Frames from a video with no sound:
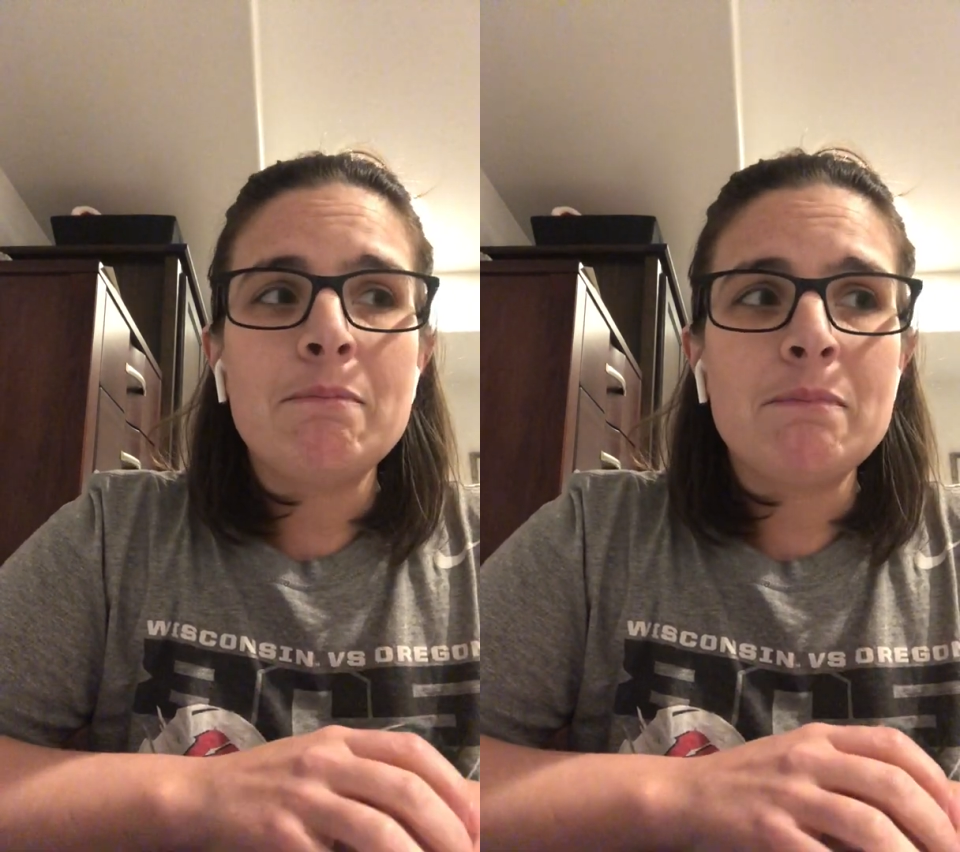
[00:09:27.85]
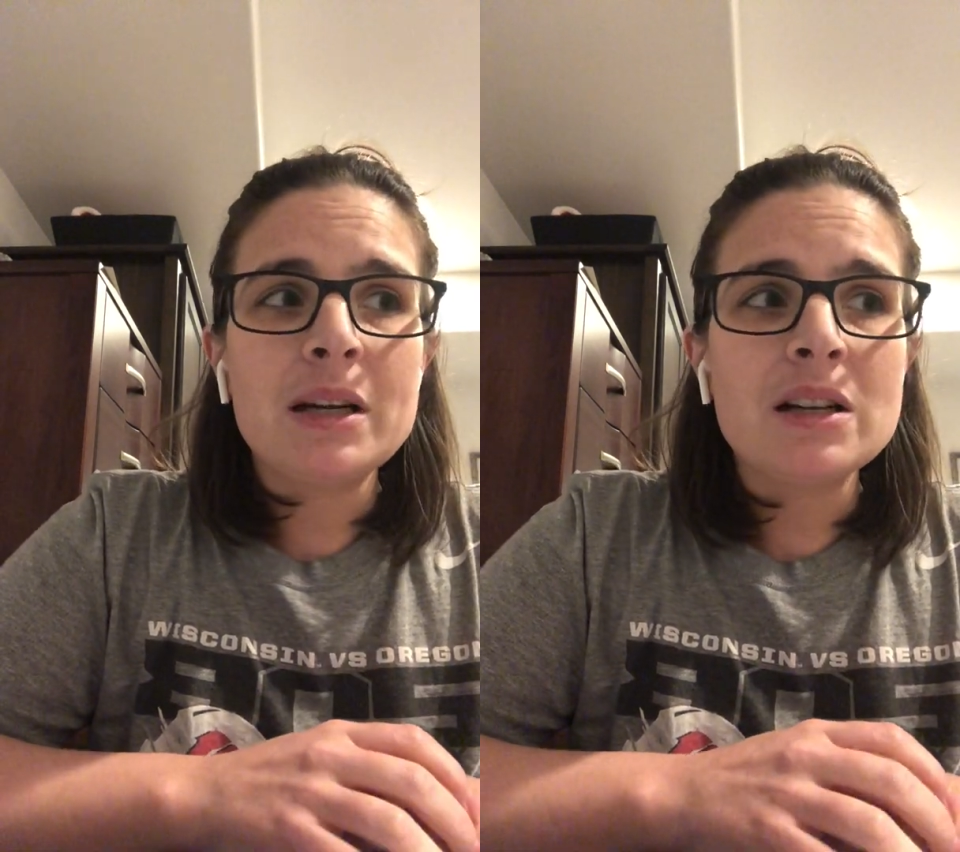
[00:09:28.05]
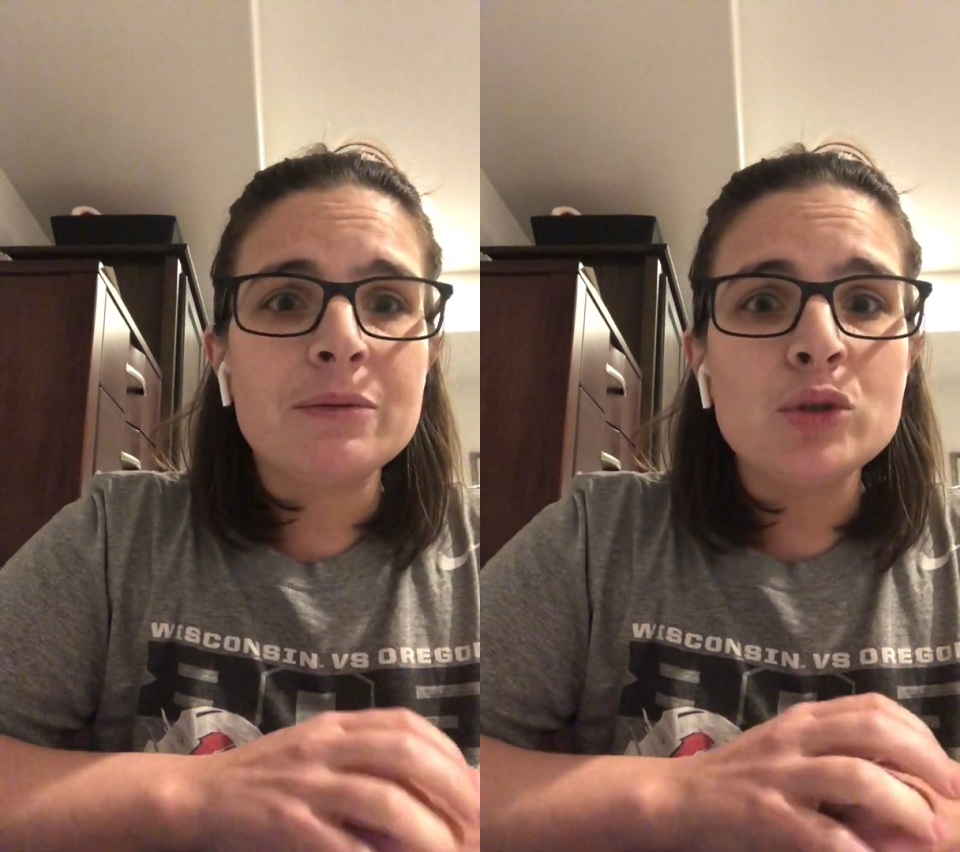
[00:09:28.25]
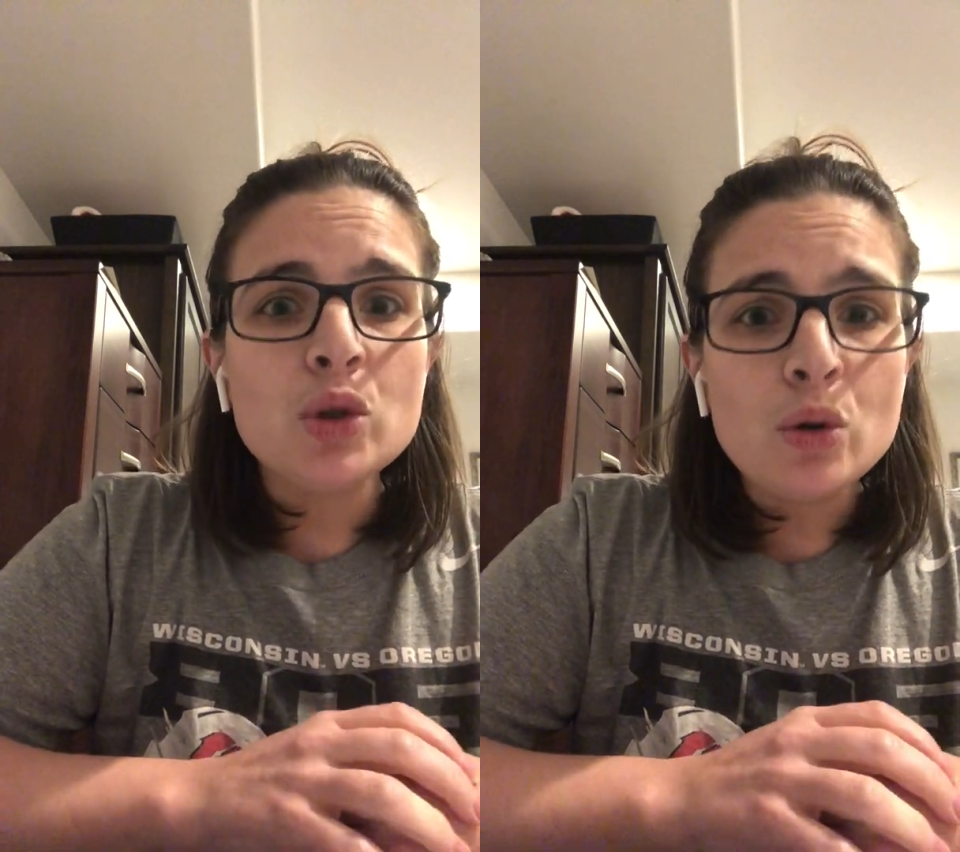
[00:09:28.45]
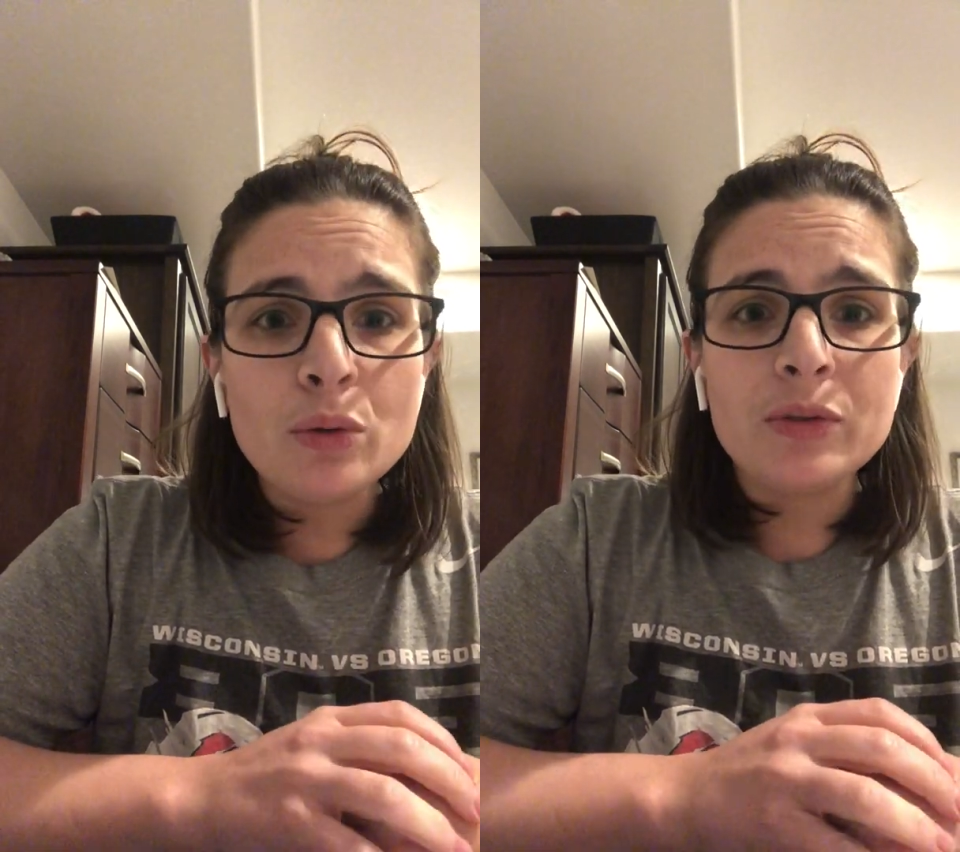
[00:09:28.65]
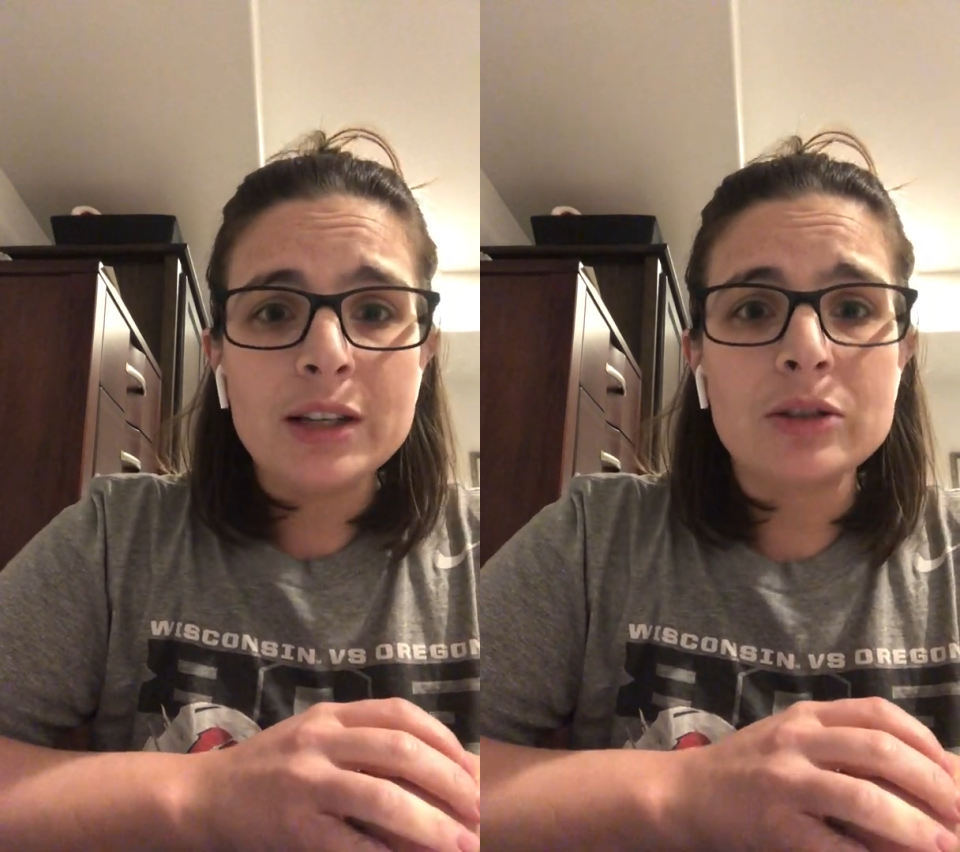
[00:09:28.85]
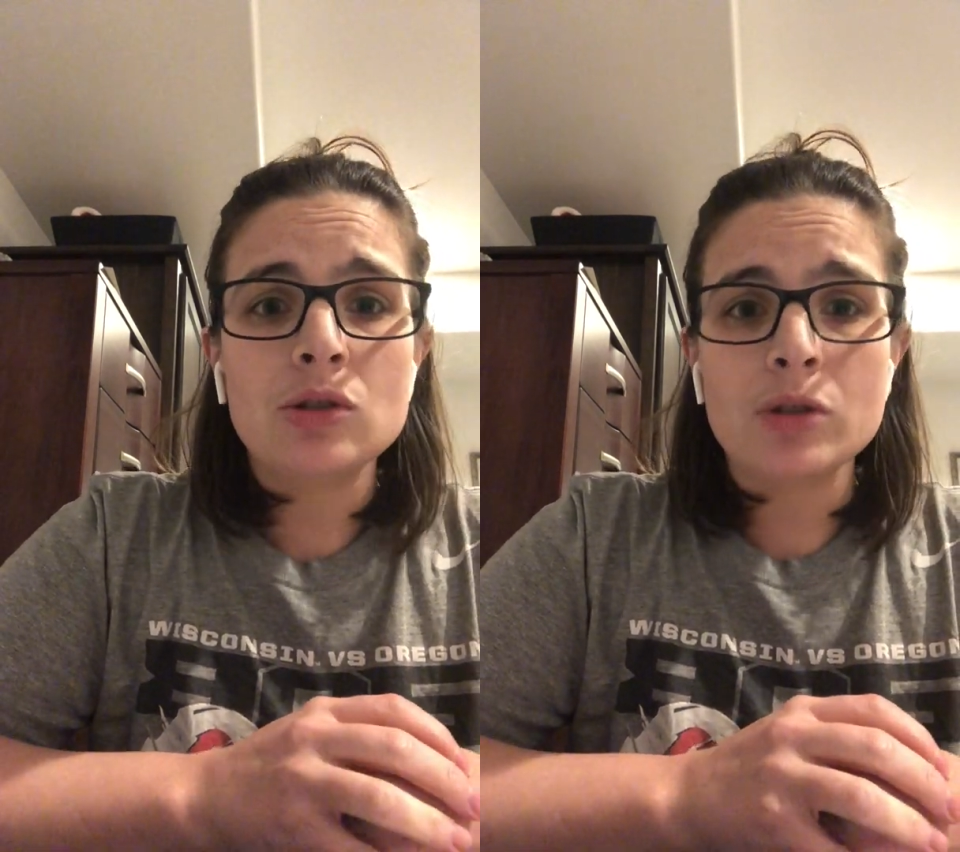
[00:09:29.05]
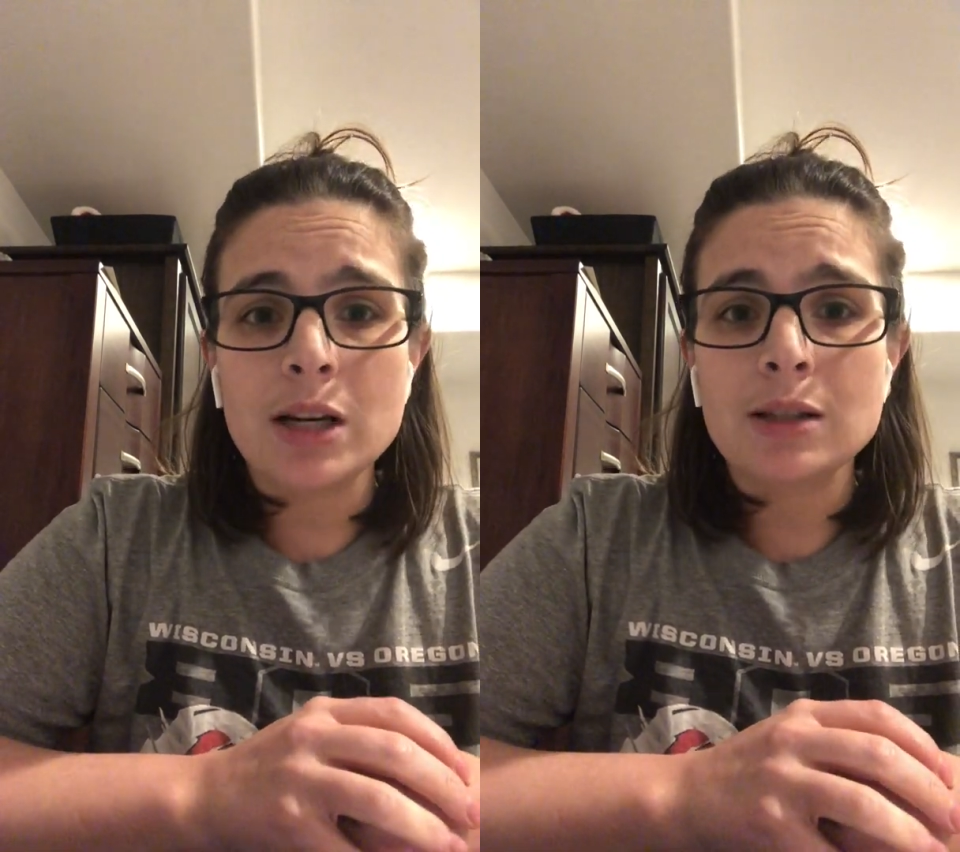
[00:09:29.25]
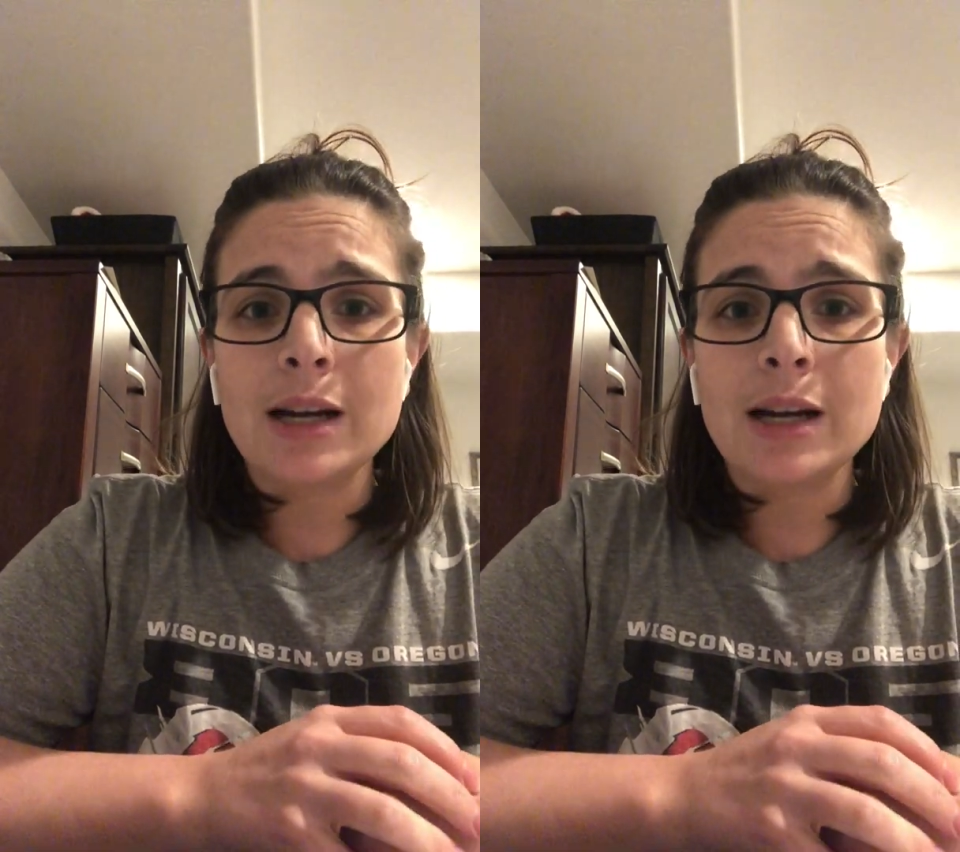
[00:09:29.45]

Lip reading: But if you feel stressed